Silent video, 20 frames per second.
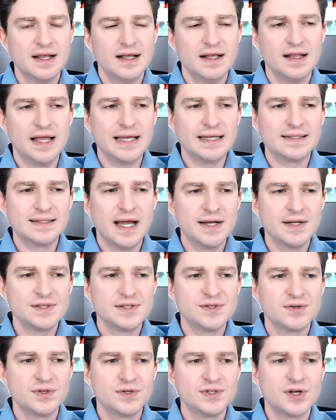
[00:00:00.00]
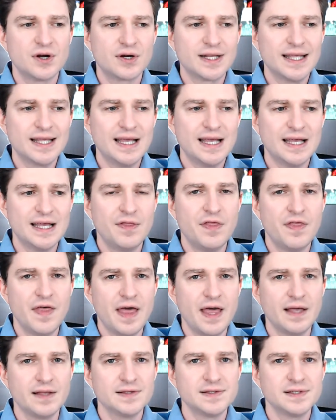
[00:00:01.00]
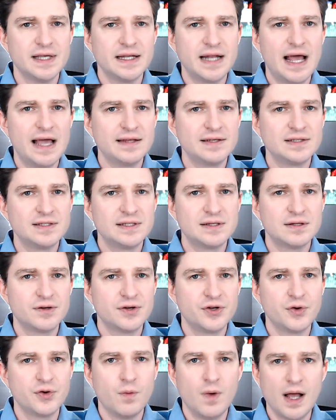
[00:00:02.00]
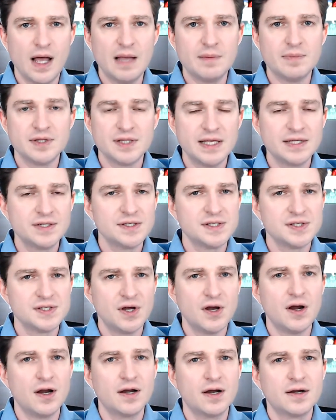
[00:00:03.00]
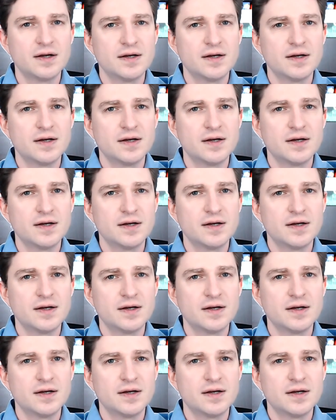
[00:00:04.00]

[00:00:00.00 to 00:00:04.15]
Like, dinosaurs are kid things, and I still don't know why, but they just are.